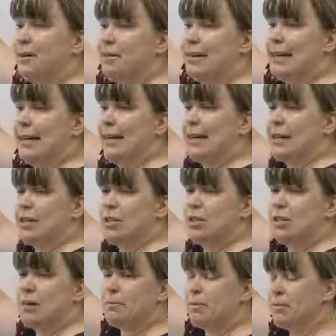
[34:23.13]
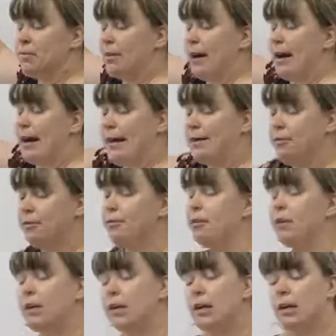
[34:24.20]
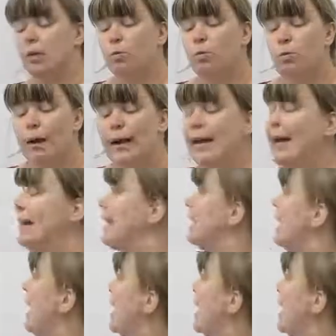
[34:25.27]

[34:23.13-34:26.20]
Okay, so number 5, when